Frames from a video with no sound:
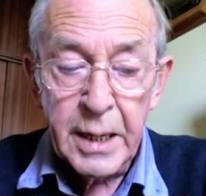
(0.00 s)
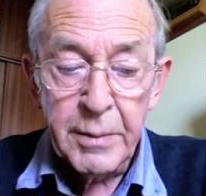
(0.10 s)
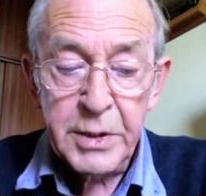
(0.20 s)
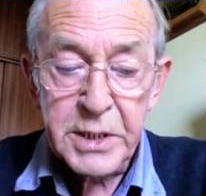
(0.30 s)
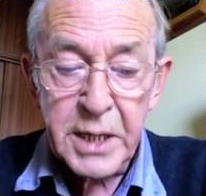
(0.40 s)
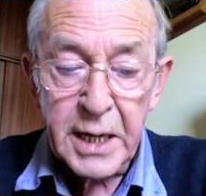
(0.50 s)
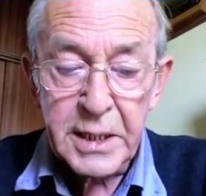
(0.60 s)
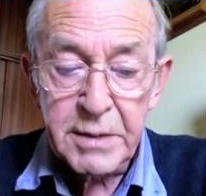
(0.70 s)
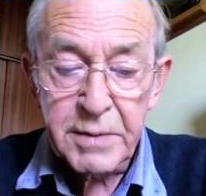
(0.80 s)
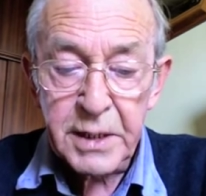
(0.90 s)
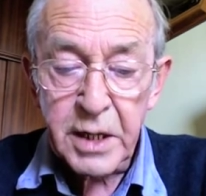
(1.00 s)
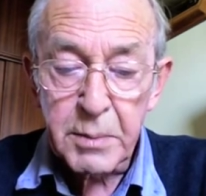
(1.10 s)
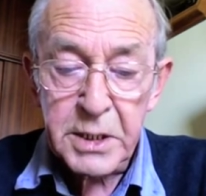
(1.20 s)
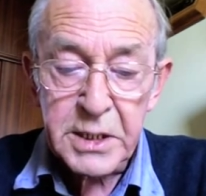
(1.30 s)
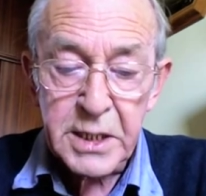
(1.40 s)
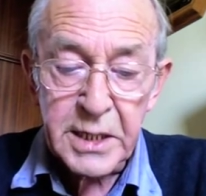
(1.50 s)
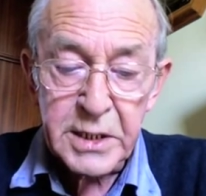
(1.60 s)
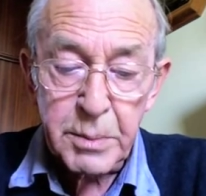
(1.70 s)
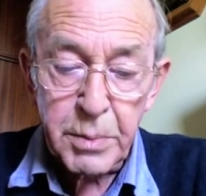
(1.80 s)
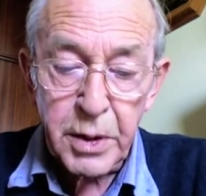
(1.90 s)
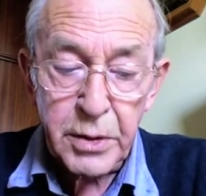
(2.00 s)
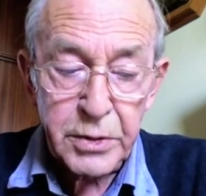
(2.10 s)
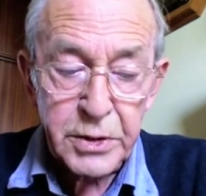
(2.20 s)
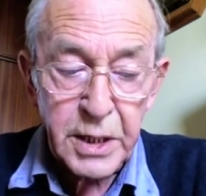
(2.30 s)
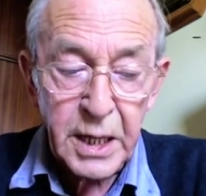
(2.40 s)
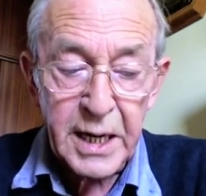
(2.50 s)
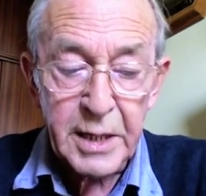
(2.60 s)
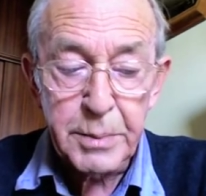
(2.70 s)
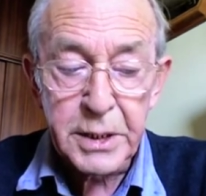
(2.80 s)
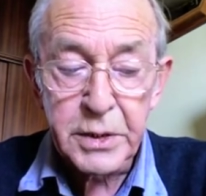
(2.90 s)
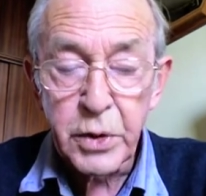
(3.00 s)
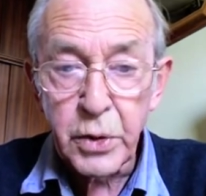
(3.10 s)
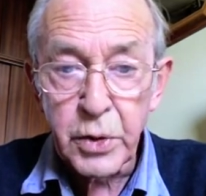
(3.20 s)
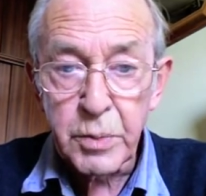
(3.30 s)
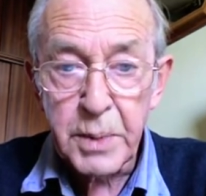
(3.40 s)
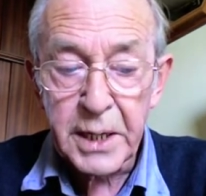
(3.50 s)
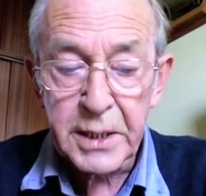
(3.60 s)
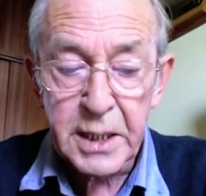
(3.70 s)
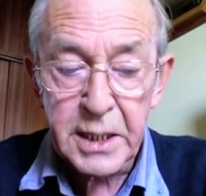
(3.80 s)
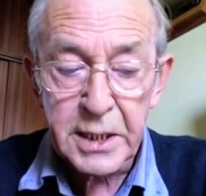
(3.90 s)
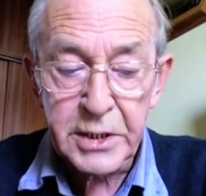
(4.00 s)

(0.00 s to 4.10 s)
The scientific common sense approach I had been taught by an earlier